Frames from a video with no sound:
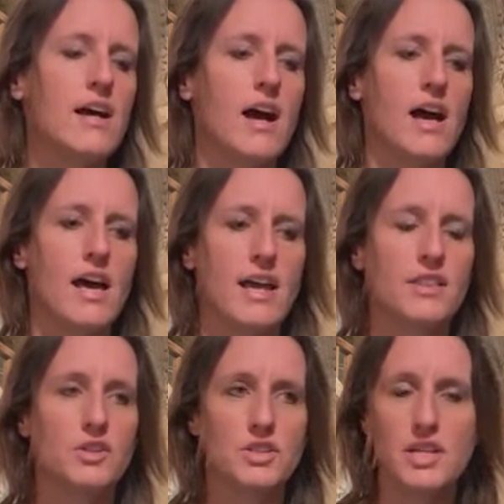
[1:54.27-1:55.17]
I
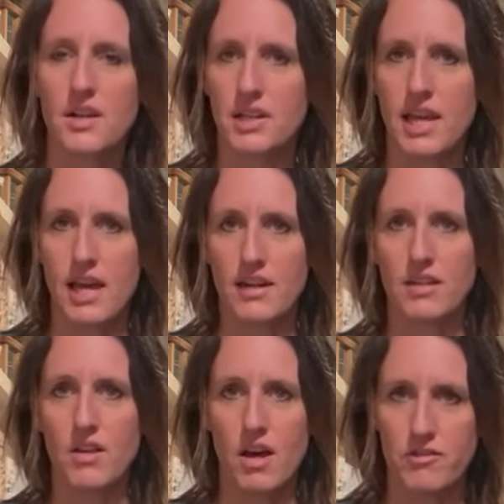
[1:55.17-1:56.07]
learned how to can a
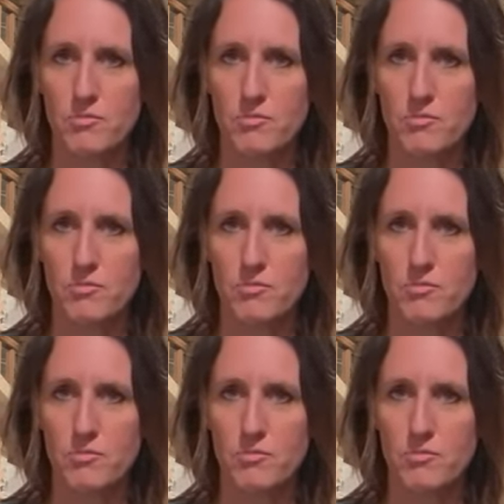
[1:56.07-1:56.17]
lot of